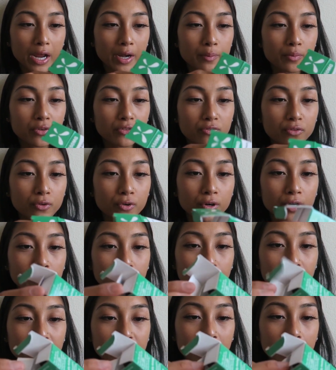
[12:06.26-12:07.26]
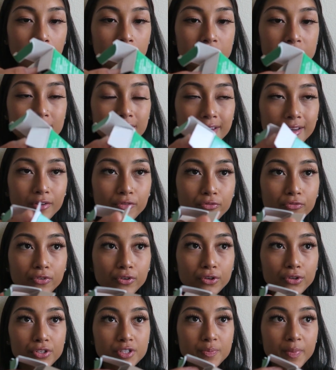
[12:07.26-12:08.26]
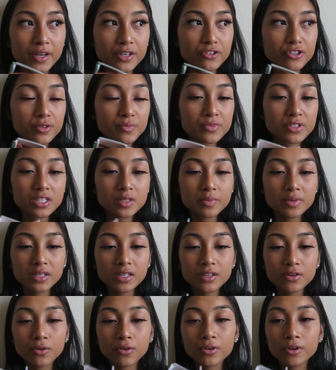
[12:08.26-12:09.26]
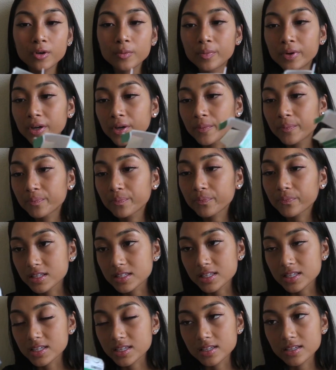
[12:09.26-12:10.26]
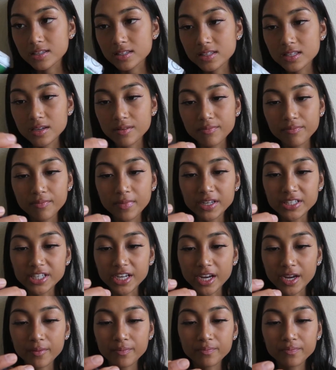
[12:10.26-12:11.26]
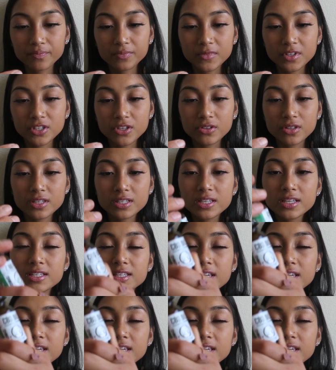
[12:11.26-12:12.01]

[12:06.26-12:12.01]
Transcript: brand before, but that was like full spectrum CBD oil, but this is my jam. So this